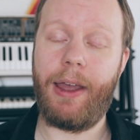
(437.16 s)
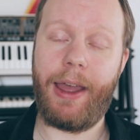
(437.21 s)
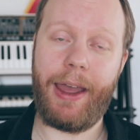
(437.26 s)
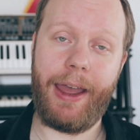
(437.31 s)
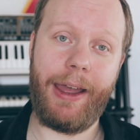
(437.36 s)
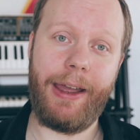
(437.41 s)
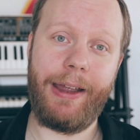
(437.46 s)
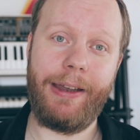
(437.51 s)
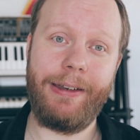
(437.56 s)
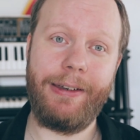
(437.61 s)

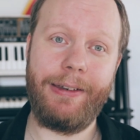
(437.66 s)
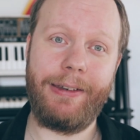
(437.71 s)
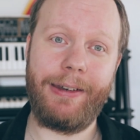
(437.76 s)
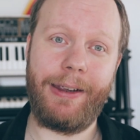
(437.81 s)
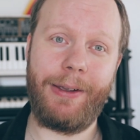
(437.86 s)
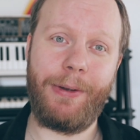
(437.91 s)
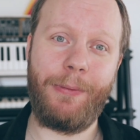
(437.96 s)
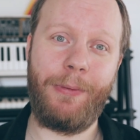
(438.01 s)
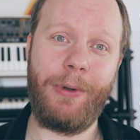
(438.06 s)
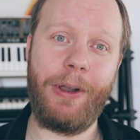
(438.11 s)

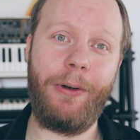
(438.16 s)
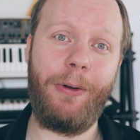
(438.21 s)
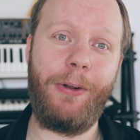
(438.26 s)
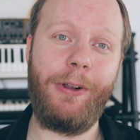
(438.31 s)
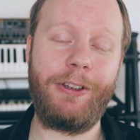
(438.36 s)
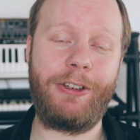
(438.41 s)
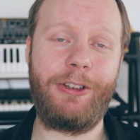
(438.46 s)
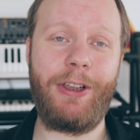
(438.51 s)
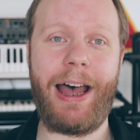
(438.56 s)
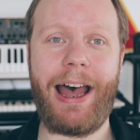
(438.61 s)
And we
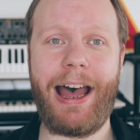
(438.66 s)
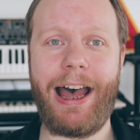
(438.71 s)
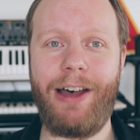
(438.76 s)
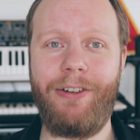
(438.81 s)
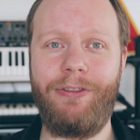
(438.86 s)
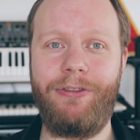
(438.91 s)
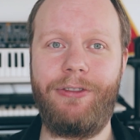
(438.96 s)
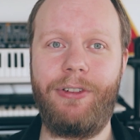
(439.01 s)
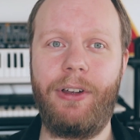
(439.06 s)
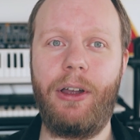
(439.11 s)
also
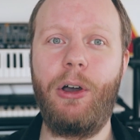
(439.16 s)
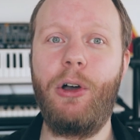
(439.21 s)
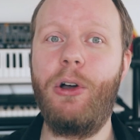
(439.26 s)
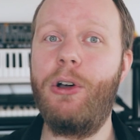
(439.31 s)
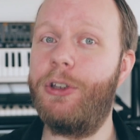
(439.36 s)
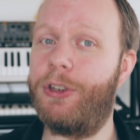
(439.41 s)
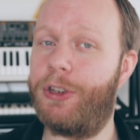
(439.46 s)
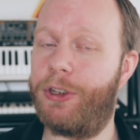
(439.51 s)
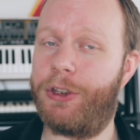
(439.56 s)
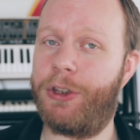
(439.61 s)
have
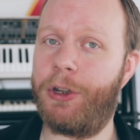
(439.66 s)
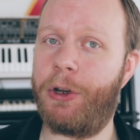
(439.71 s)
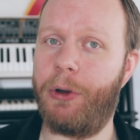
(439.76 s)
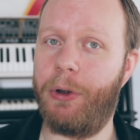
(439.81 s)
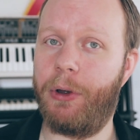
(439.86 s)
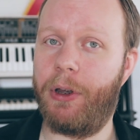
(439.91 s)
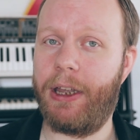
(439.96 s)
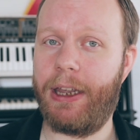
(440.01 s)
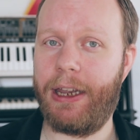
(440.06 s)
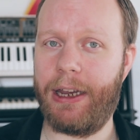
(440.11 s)

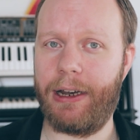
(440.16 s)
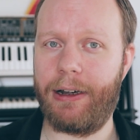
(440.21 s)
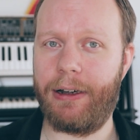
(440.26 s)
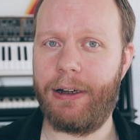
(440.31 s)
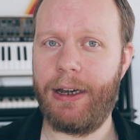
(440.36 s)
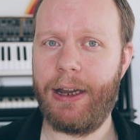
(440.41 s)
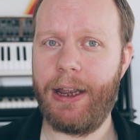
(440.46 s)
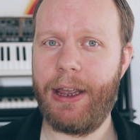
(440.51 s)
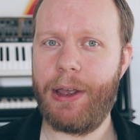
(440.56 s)
hustru here,